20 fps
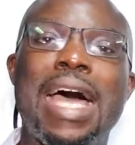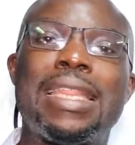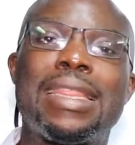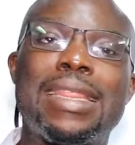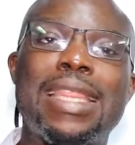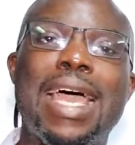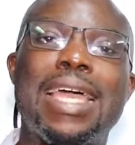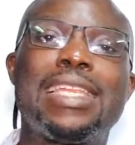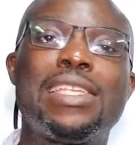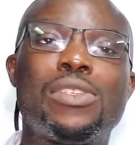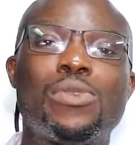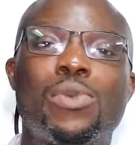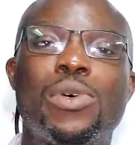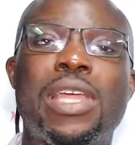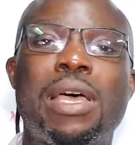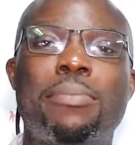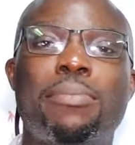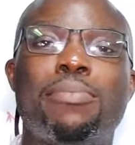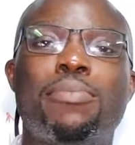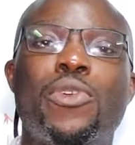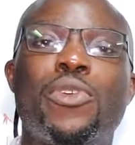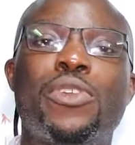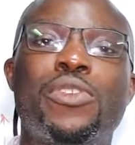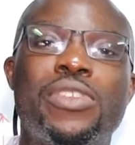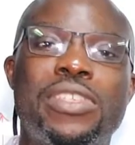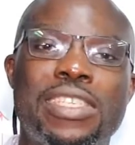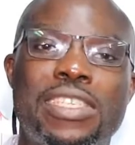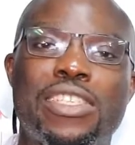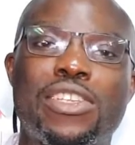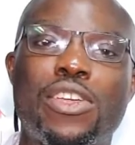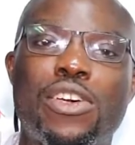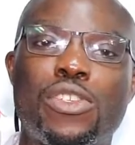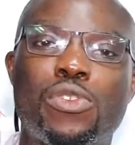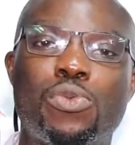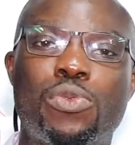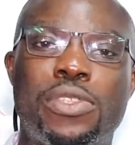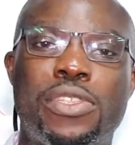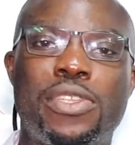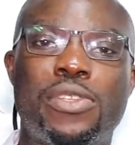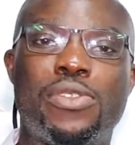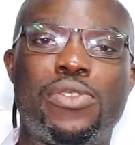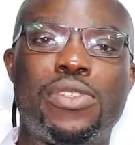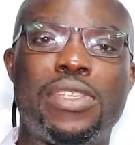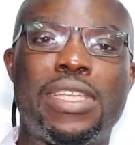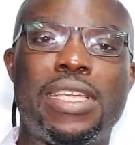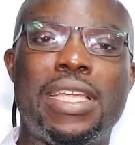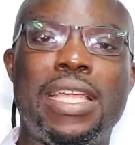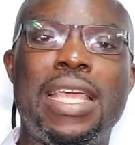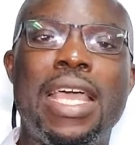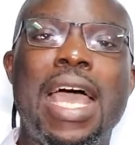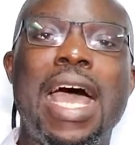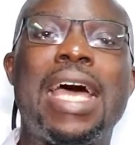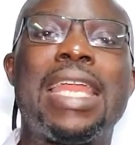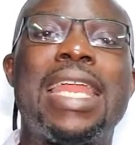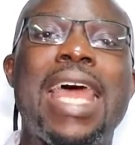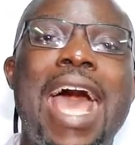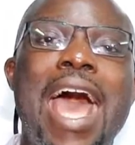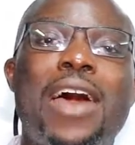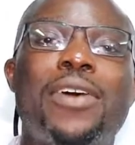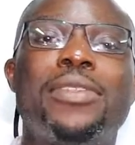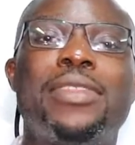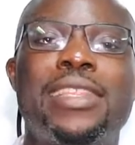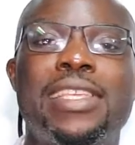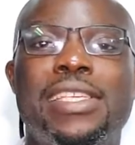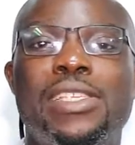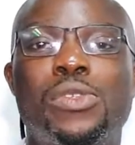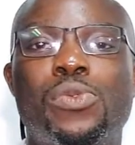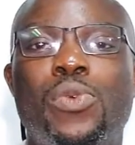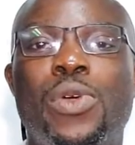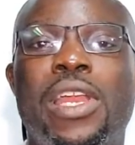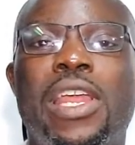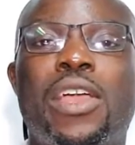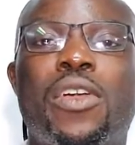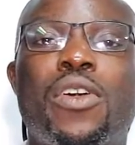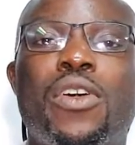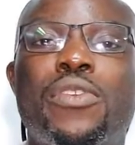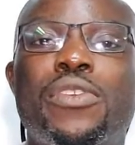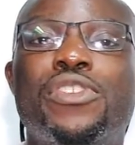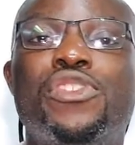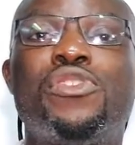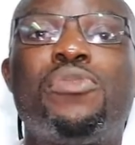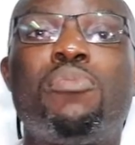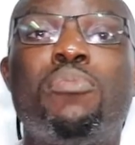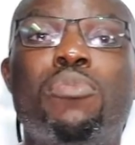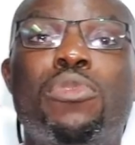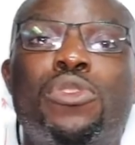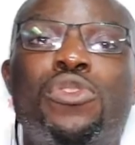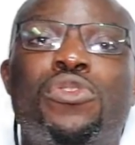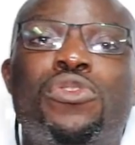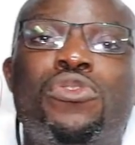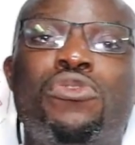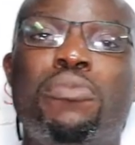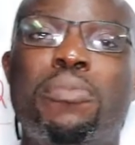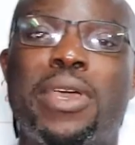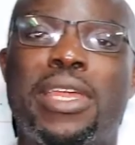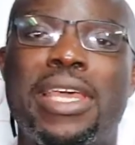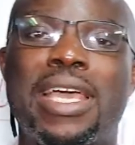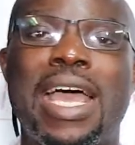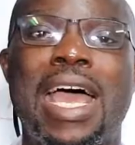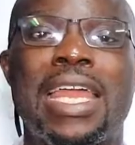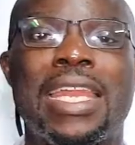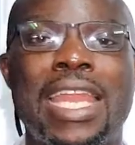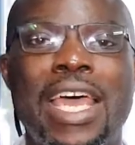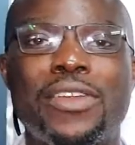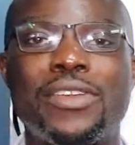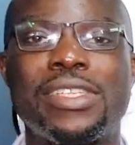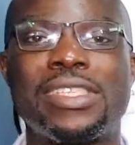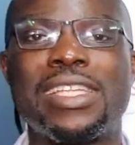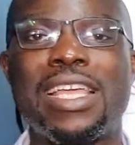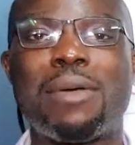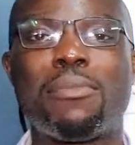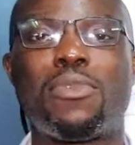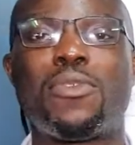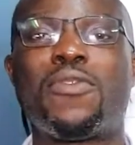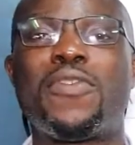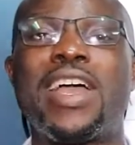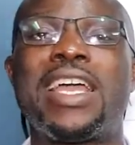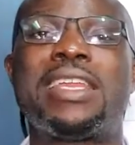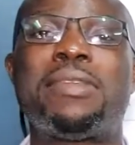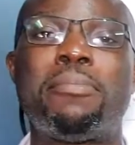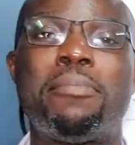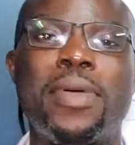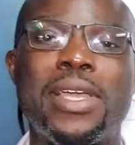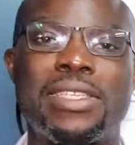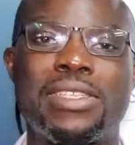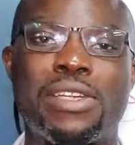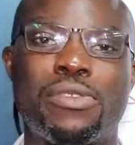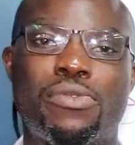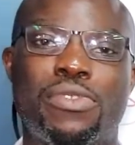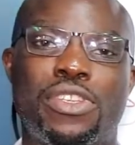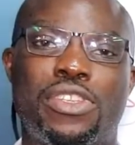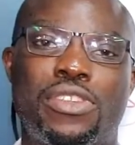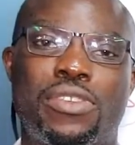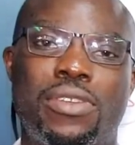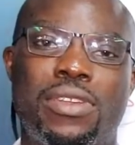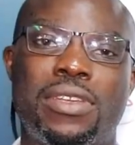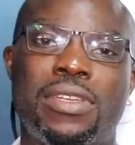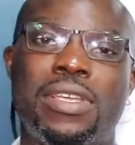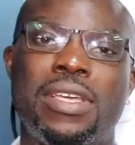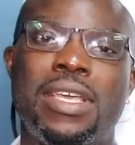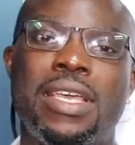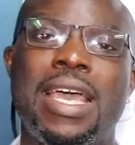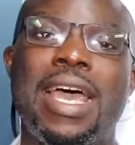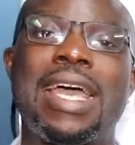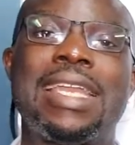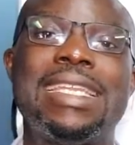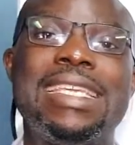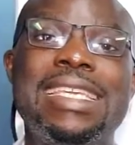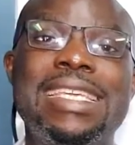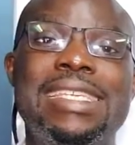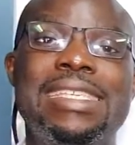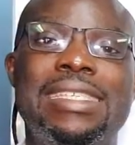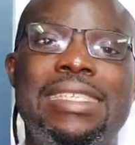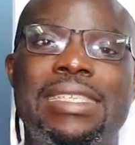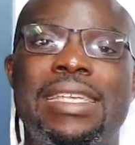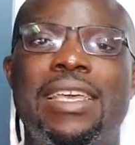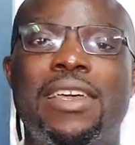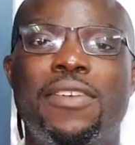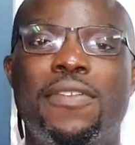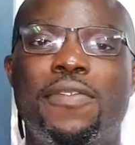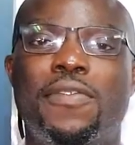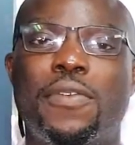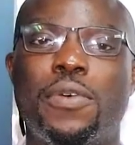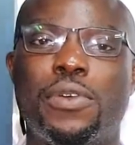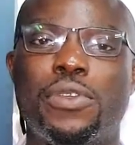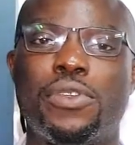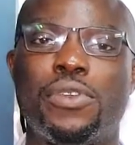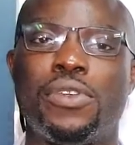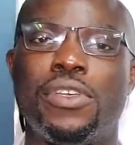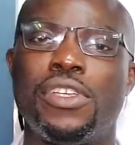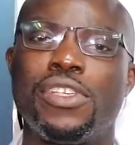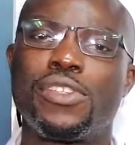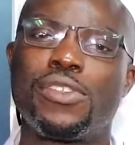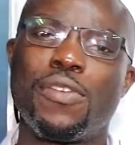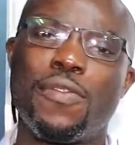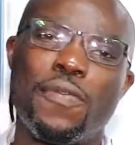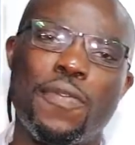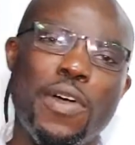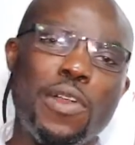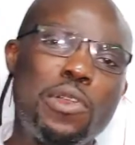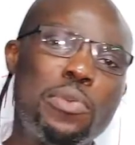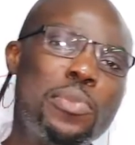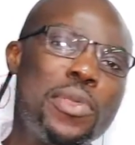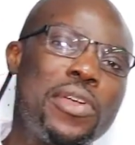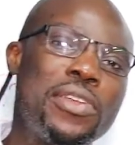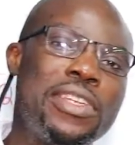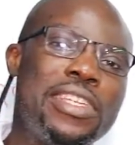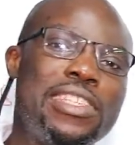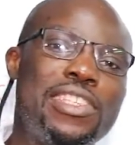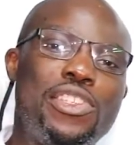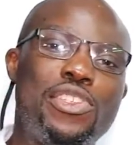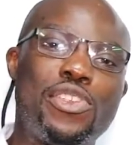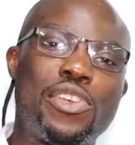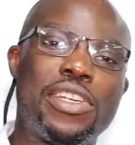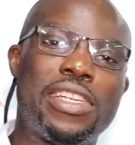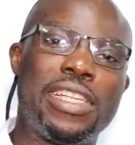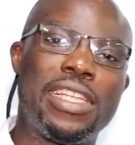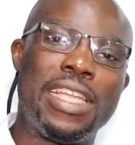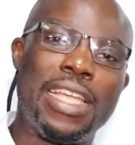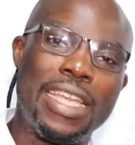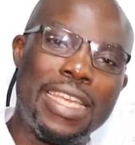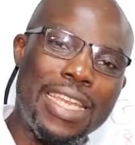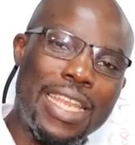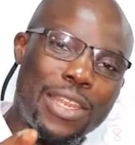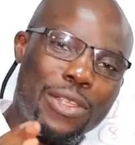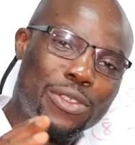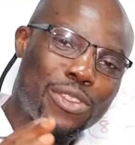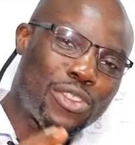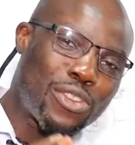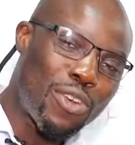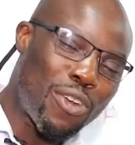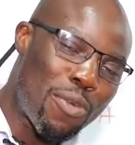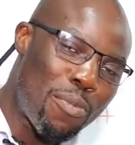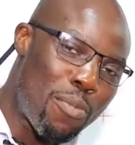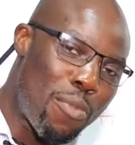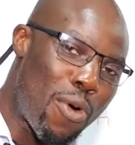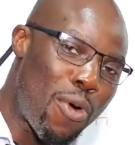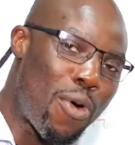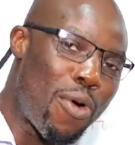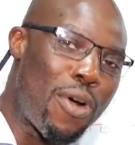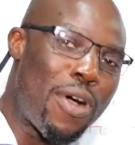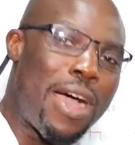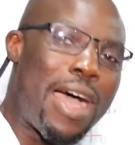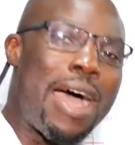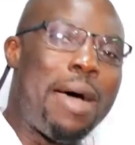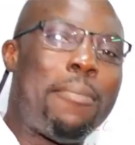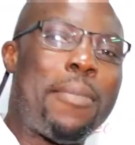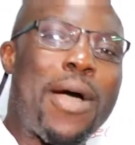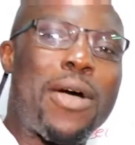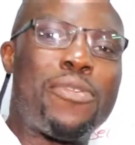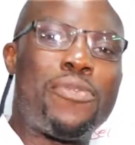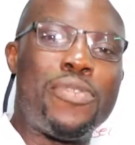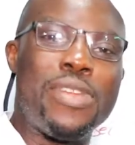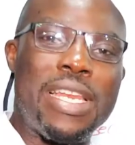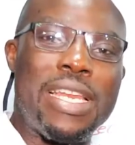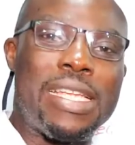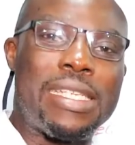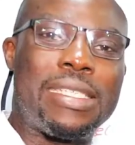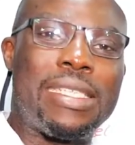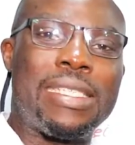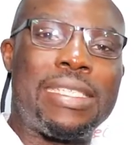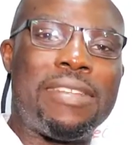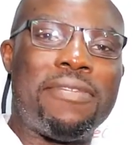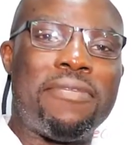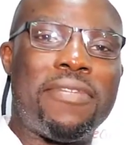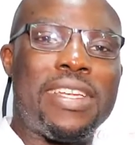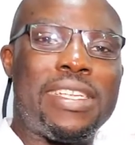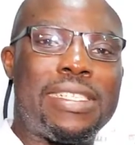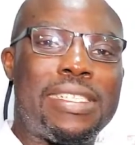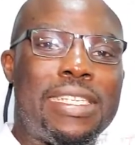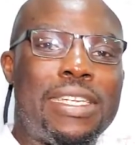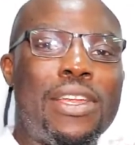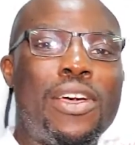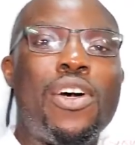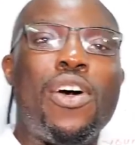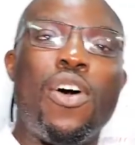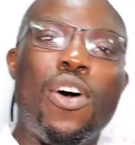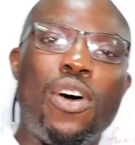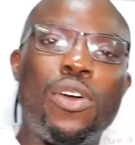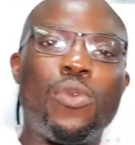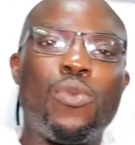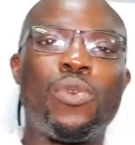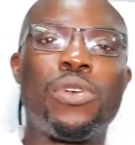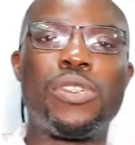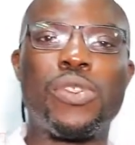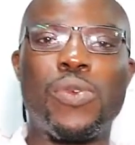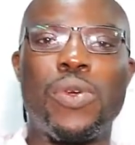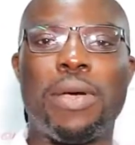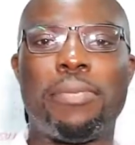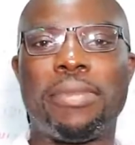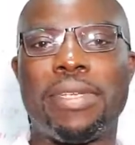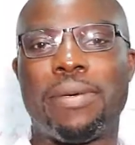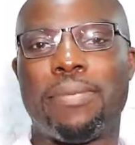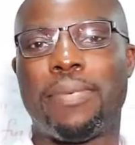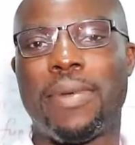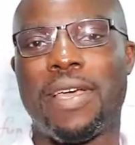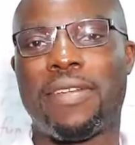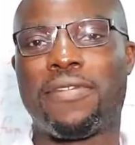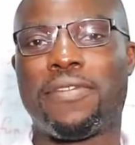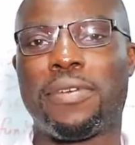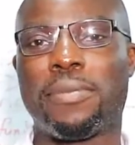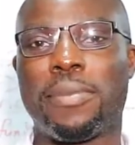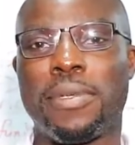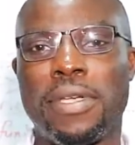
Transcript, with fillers: And that is what I'm going to discuss with you today and how this will encourage you to do better and how this can provide better return and ease for you. So follow me on this journey. Let us talk more about real estate investing on one square meter platform.